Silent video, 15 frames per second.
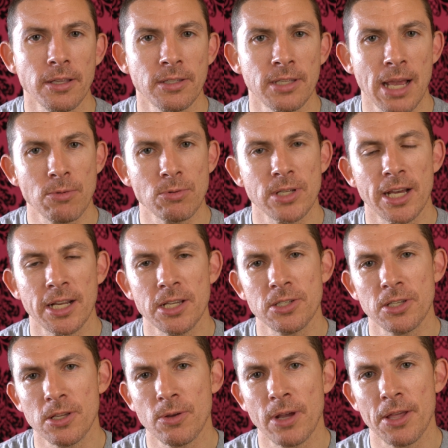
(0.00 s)
downside is
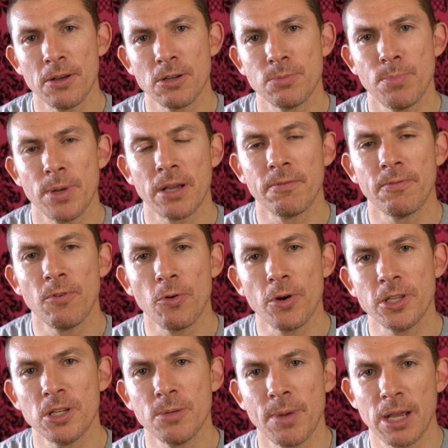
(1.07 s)
that you get those big
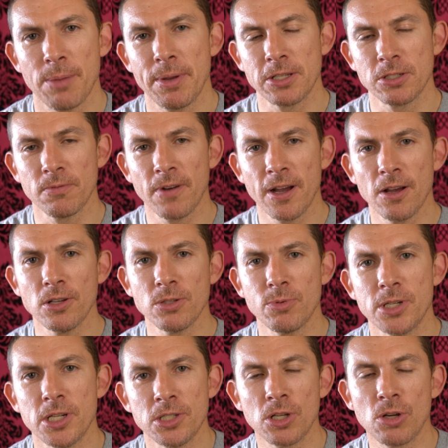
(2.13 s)
42 megapixel files,
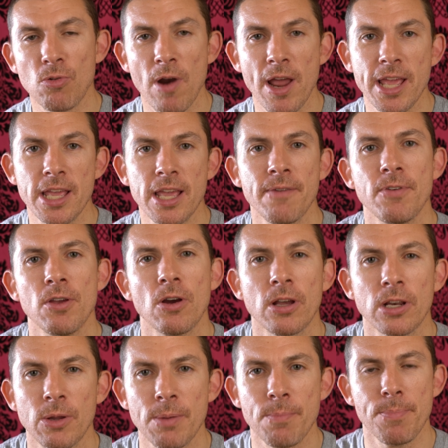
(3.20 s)
which is great if you're
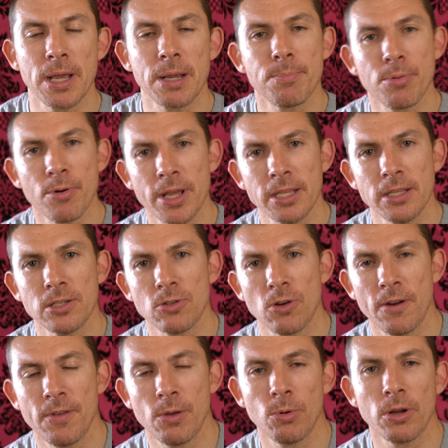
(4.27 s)
doing big prints or
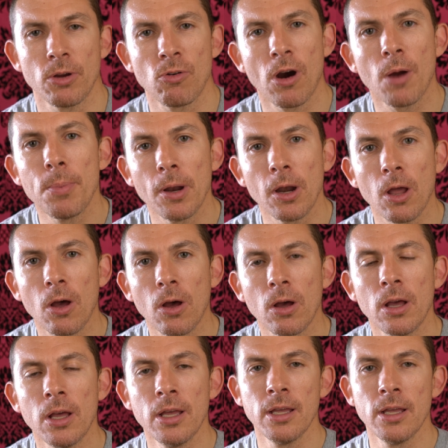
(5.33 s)
if you want to crop a lot,